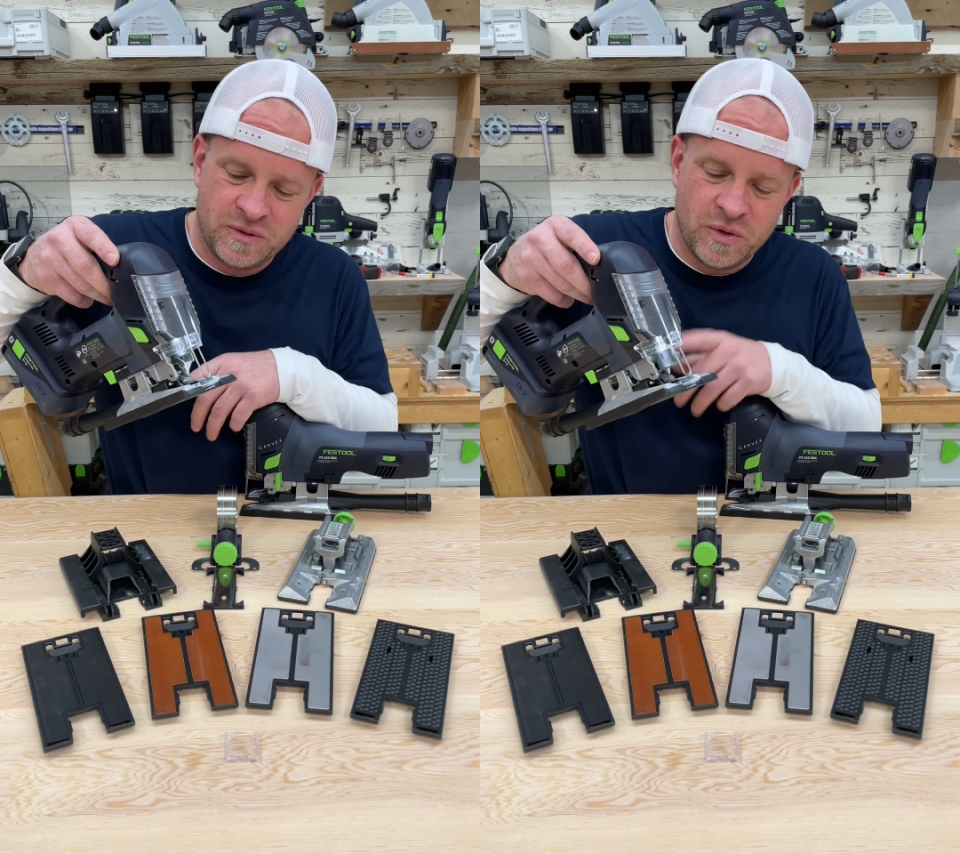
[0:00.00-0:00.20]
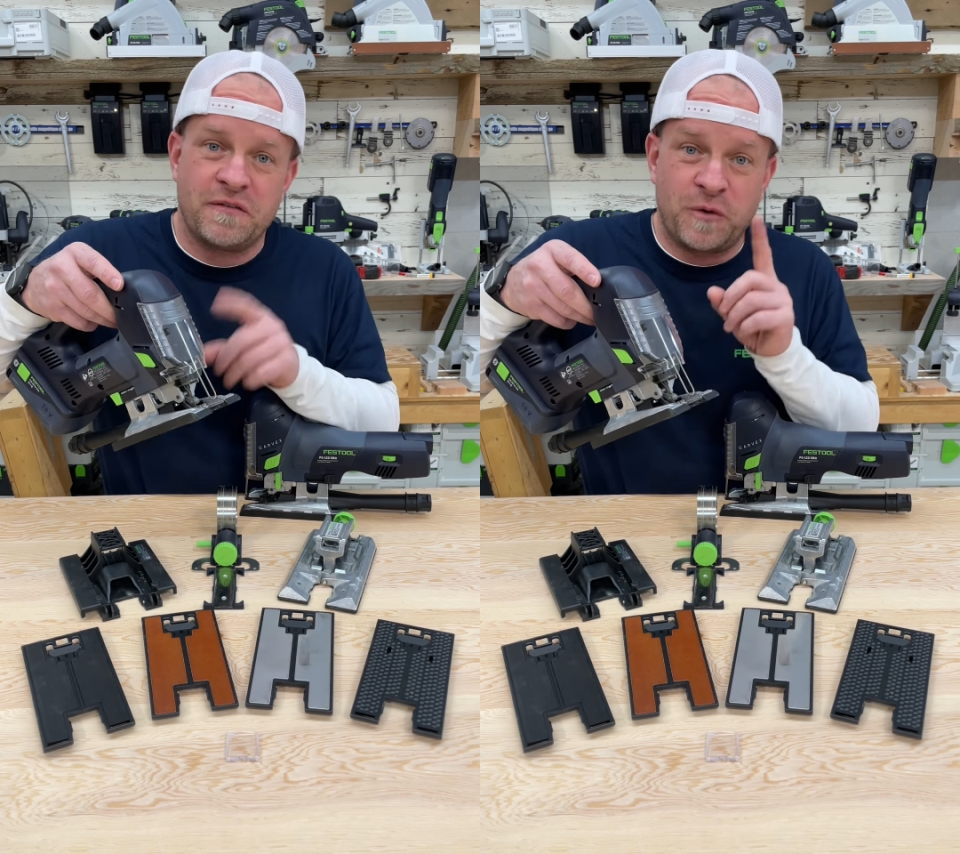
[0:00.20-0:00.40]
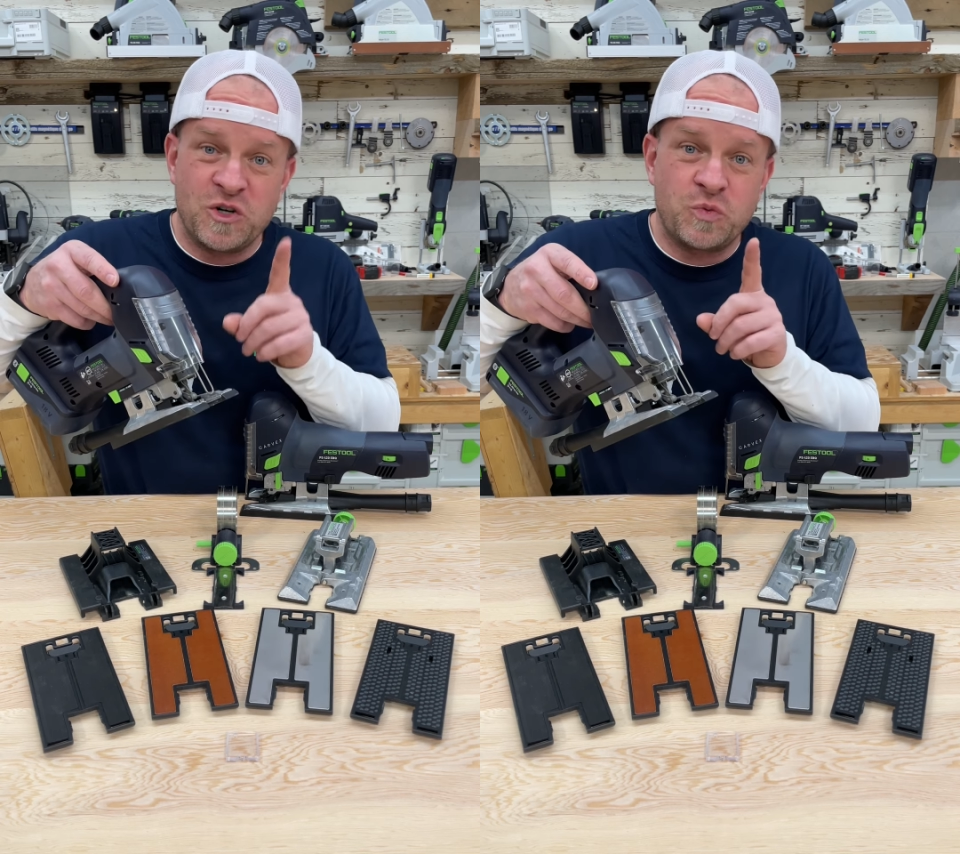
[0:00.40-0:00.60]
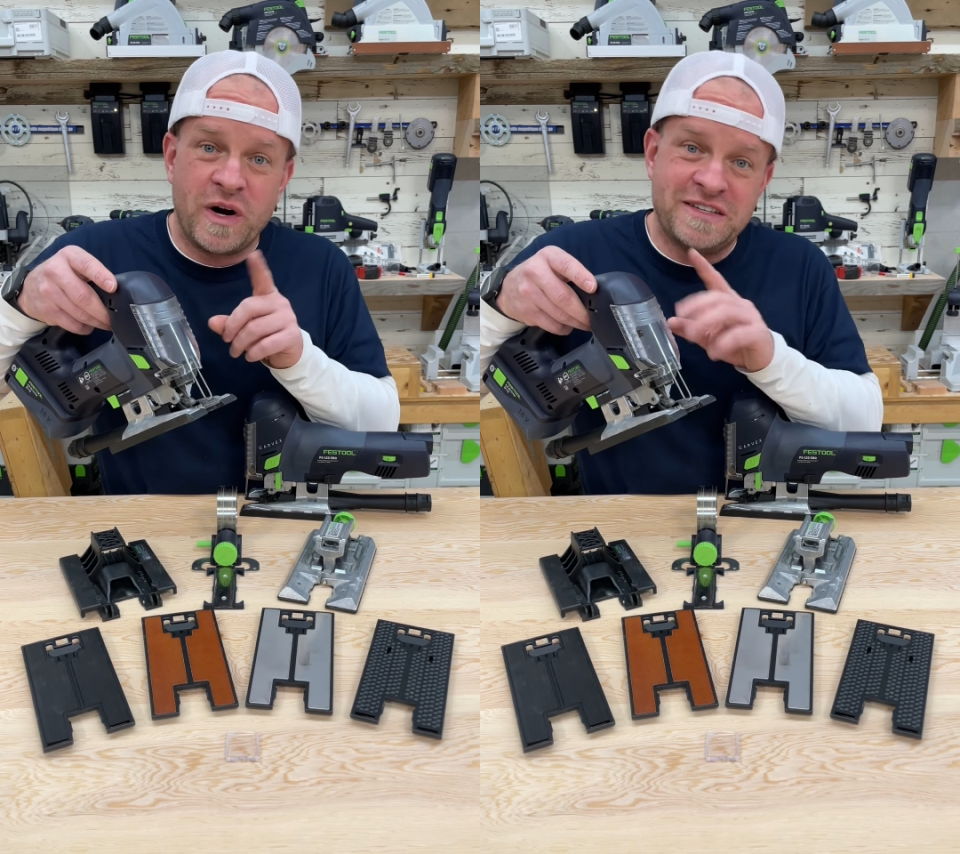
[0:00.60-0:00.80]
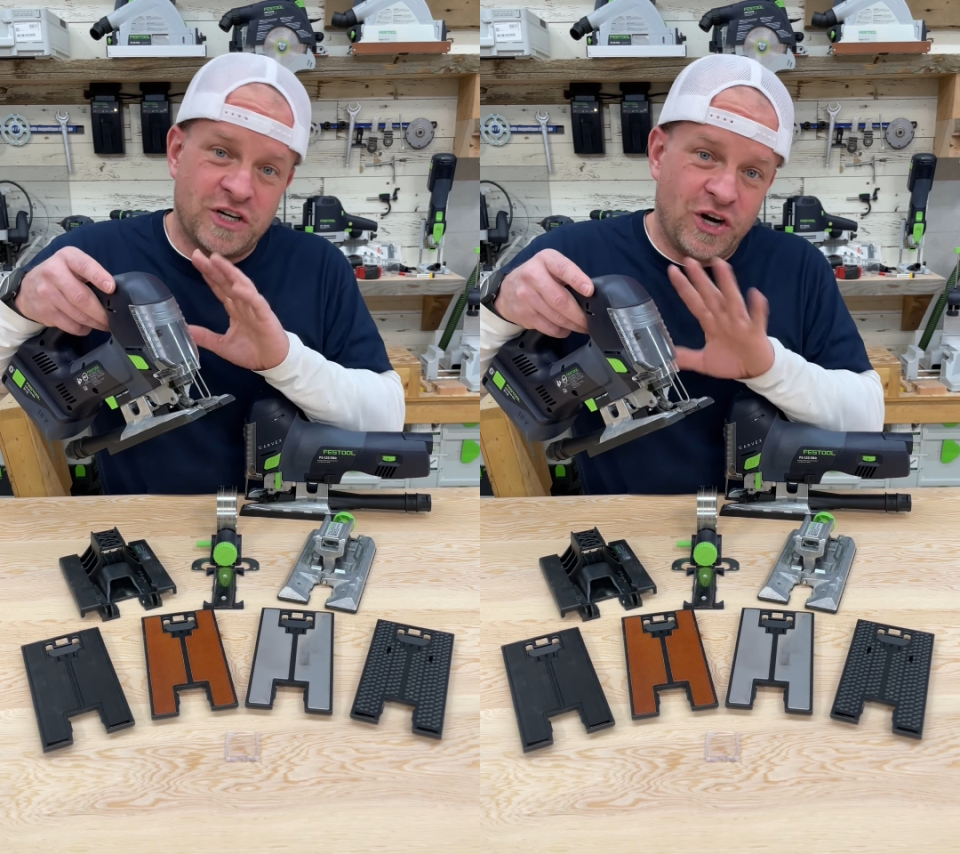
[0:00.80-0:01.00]
The first one
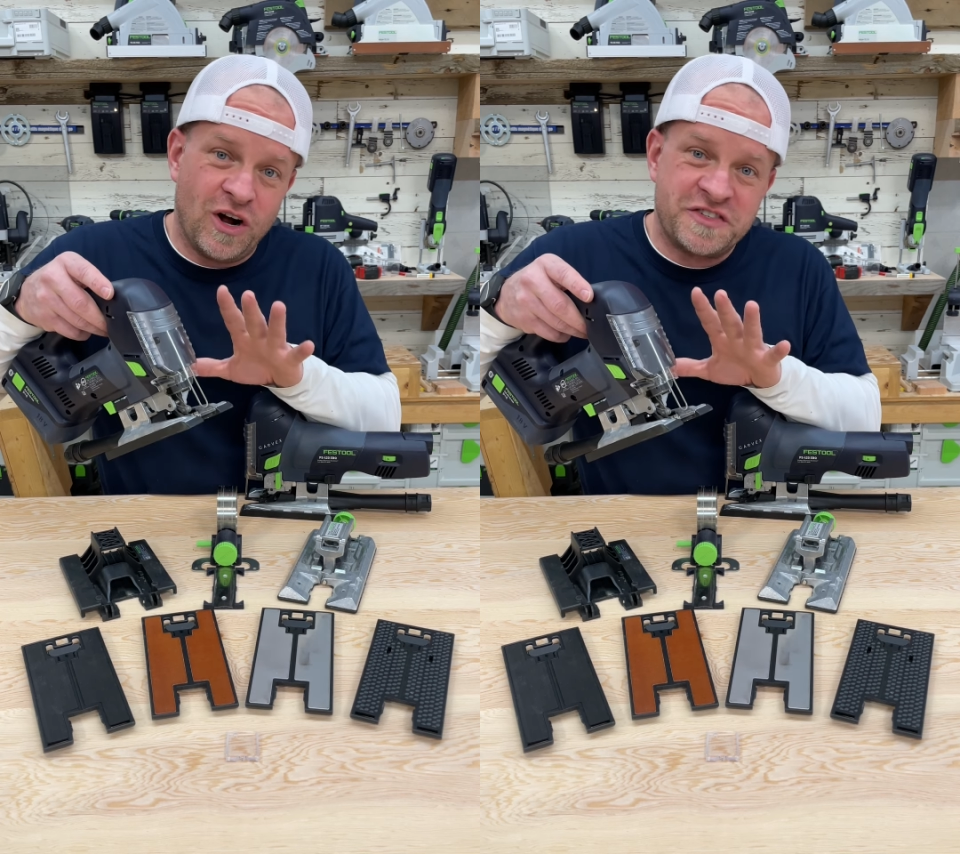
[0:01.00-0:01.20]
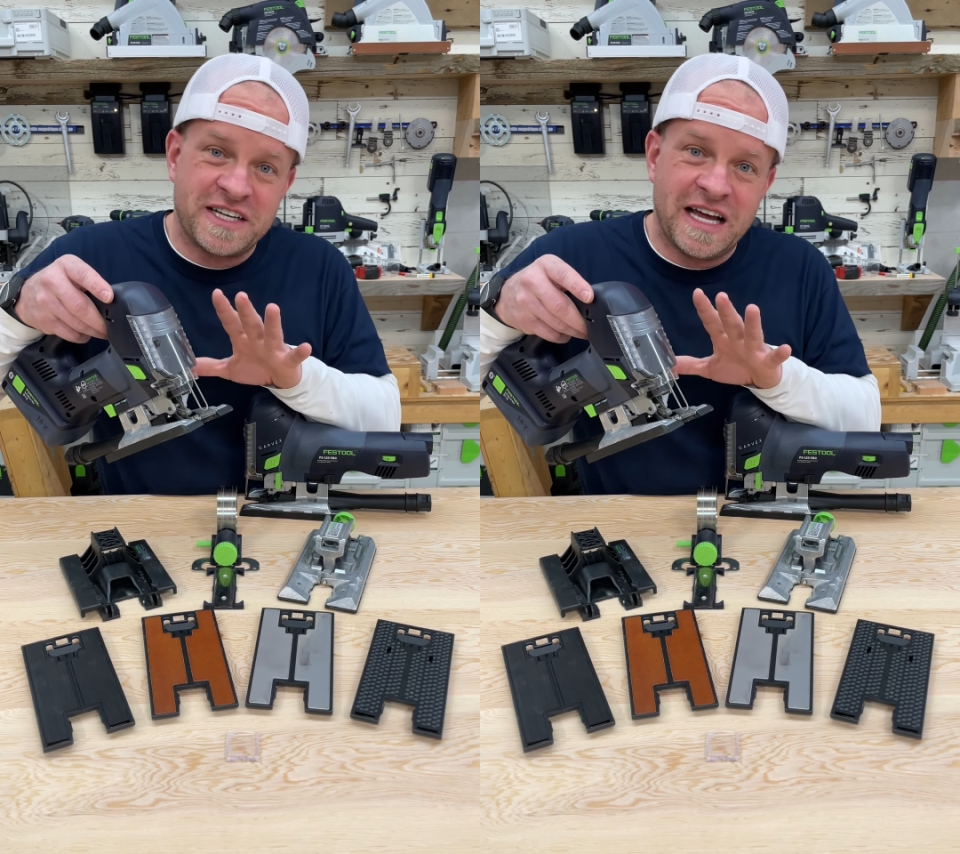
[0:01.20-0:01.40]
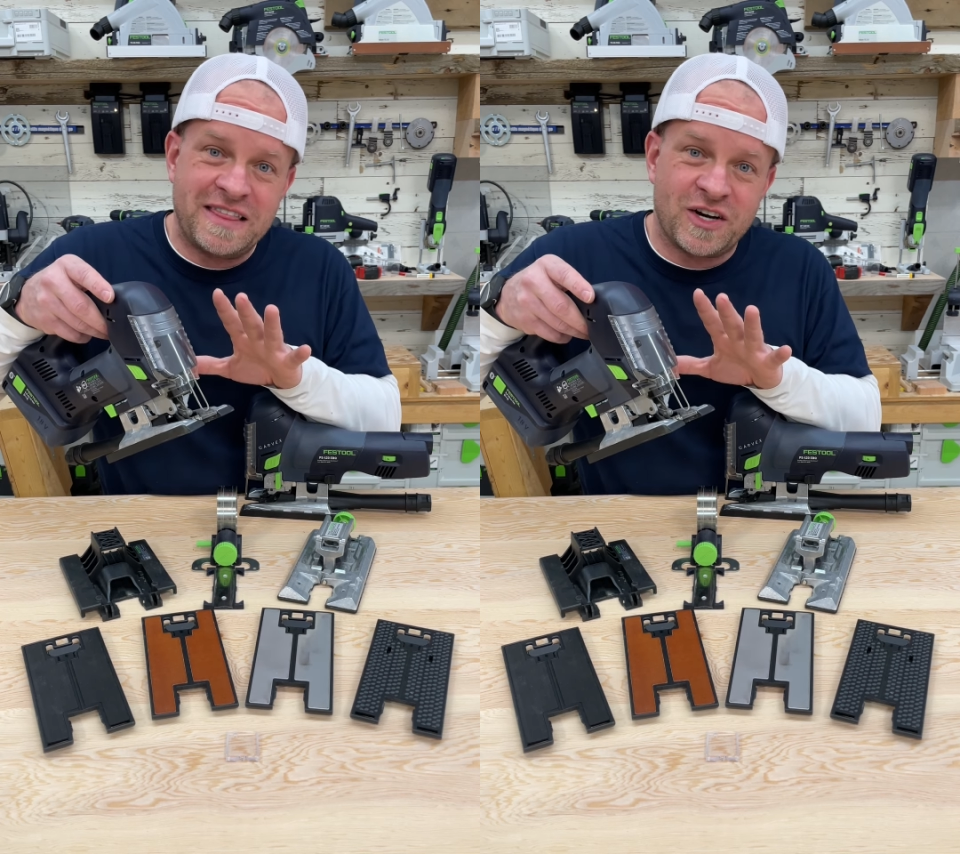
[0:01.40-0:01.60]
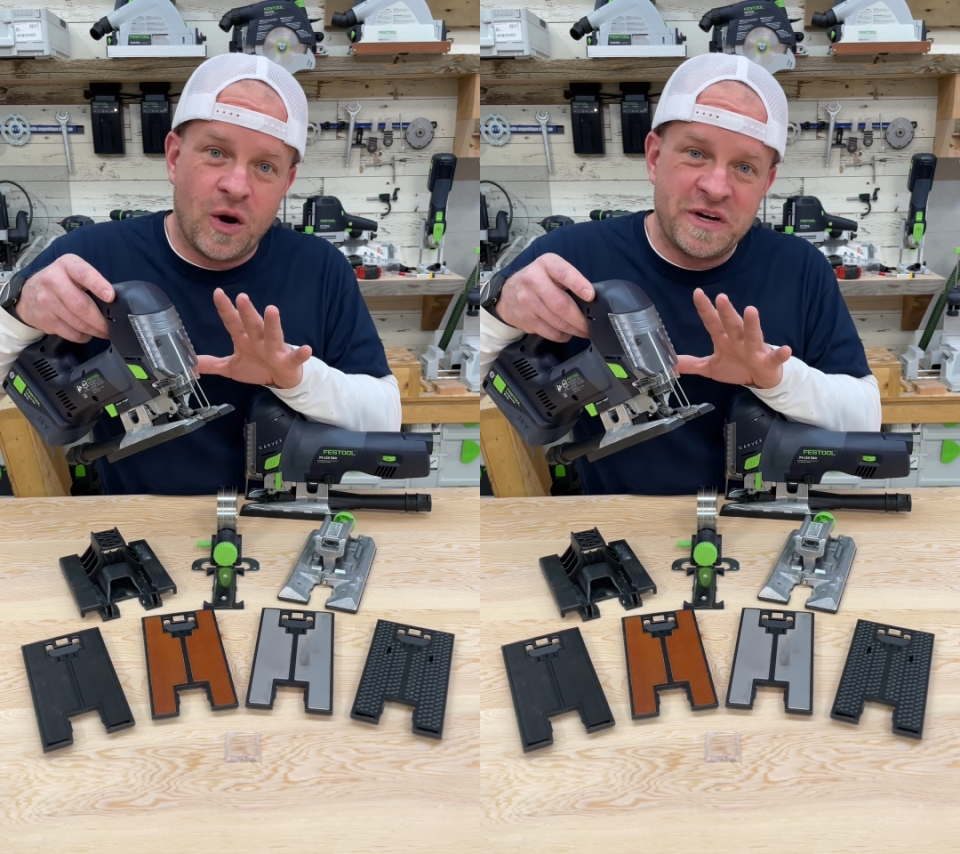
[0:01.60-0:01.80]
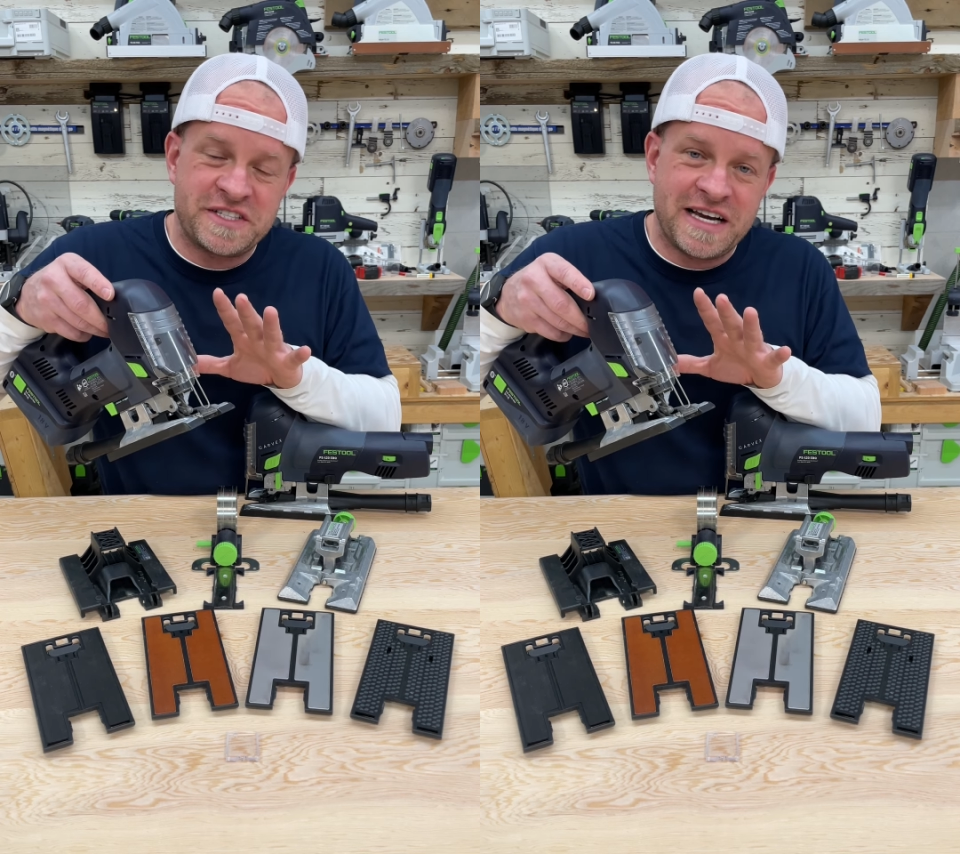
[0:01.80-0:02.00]
is a constant light that
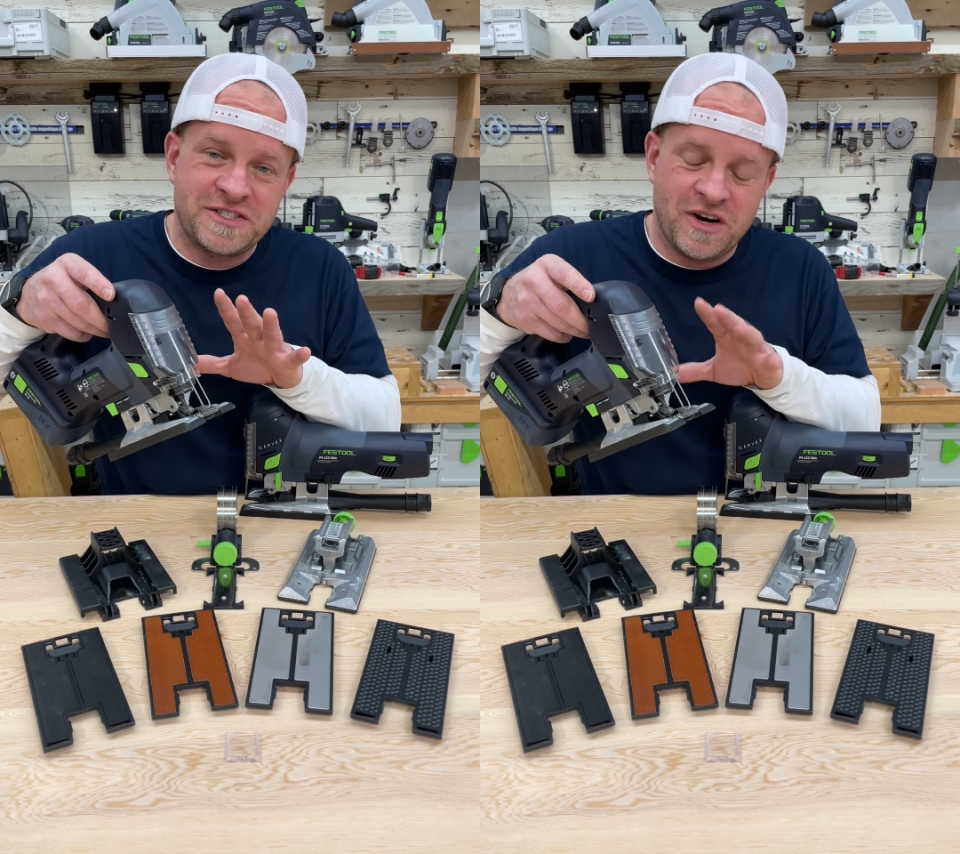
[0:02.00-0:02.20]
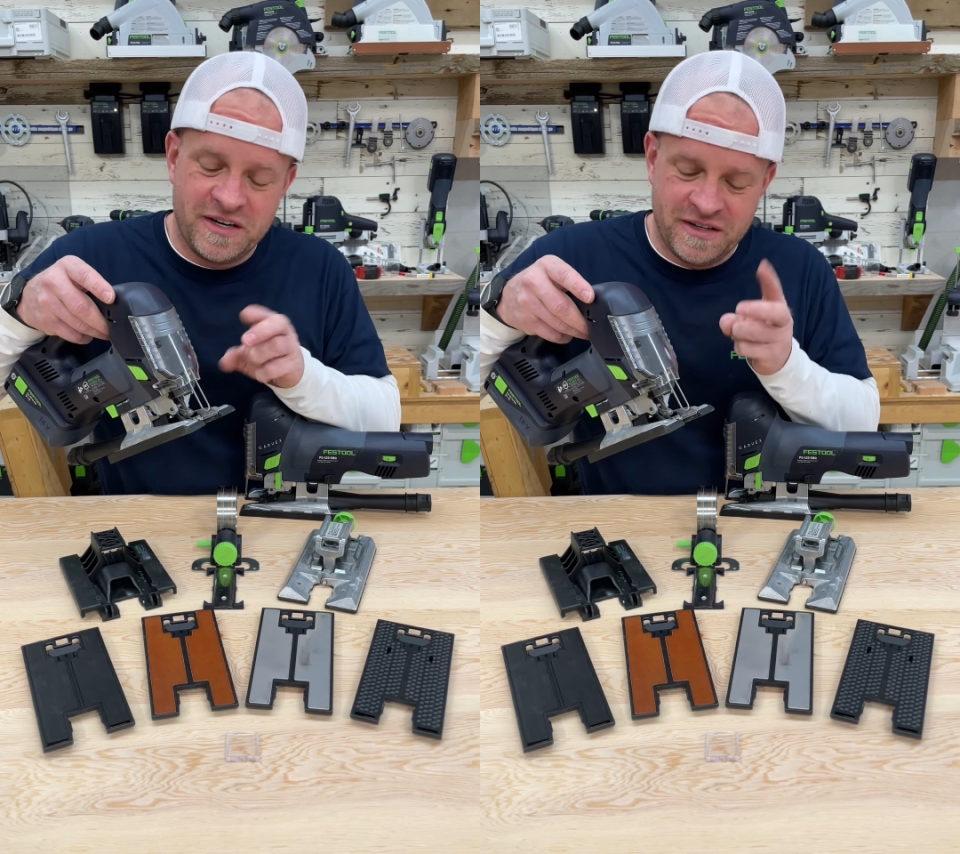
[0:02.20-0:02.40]
always stays on.